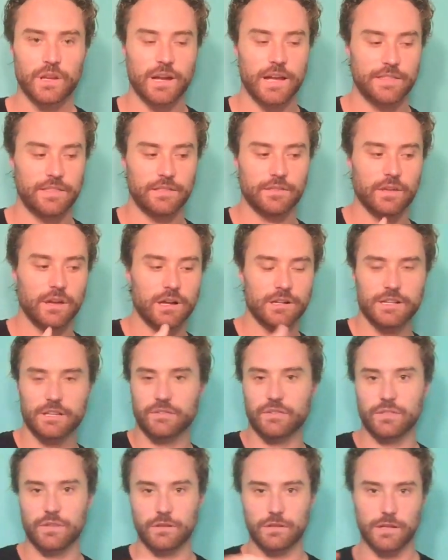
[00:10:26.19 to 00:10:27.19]
I think the
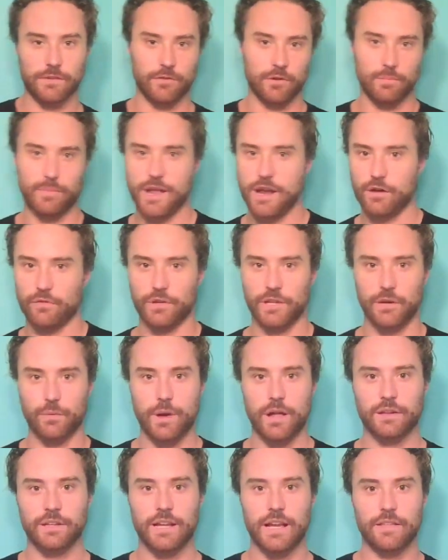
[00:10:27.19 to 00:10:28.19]
onions and the liver pair really
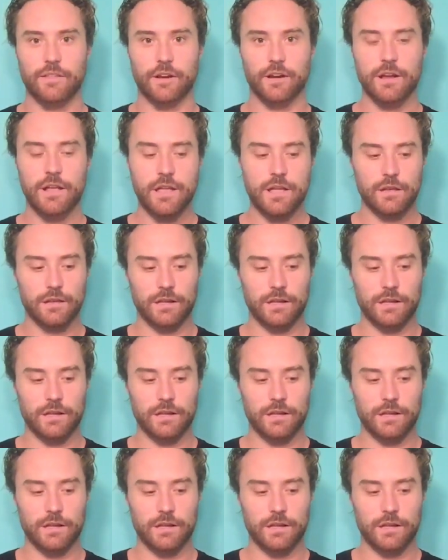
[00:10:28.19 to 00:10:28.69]
well together.